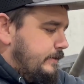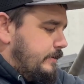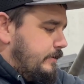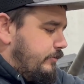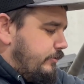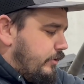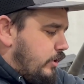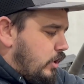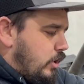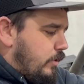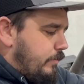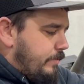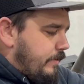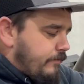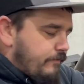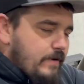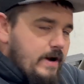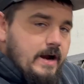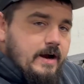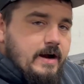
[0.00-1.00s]
So the
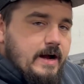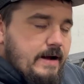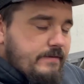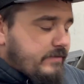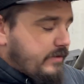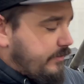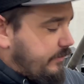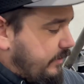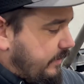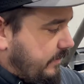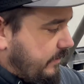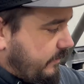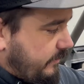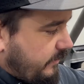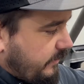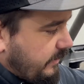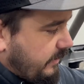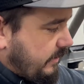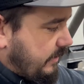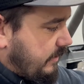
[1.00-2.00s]
fire, obviously, this
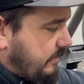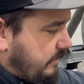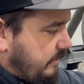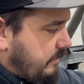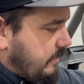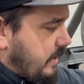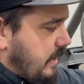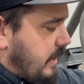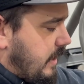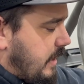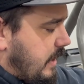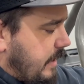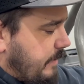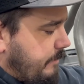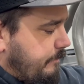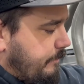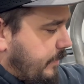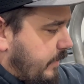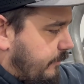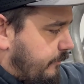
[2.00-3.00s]

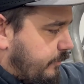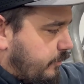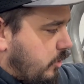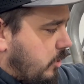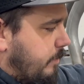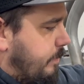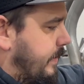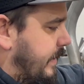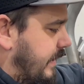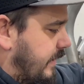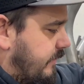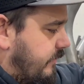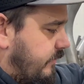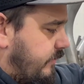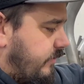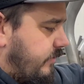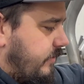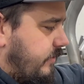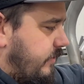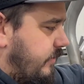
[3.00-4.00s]
the floor pans.